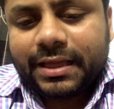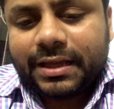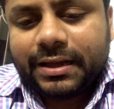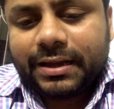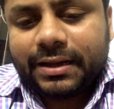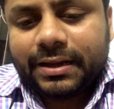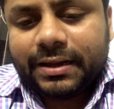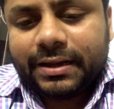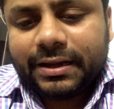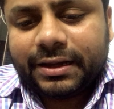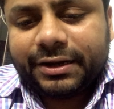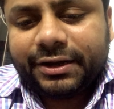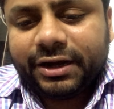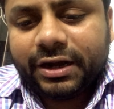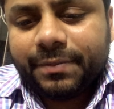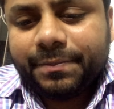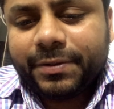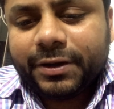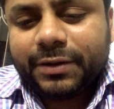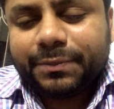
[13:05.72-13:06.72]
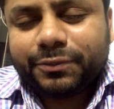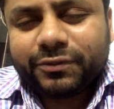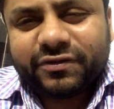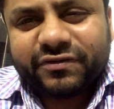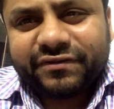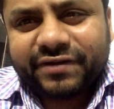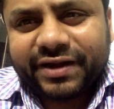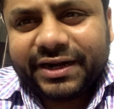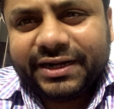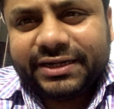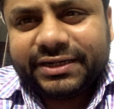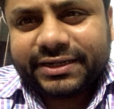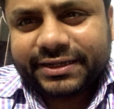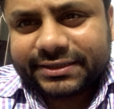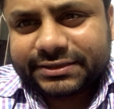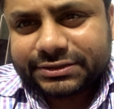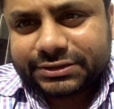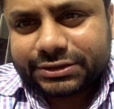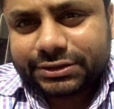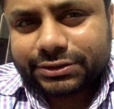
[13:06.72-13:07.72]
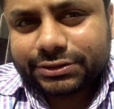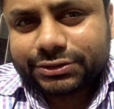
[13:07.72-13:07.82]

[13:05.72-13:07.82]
lipid profile test.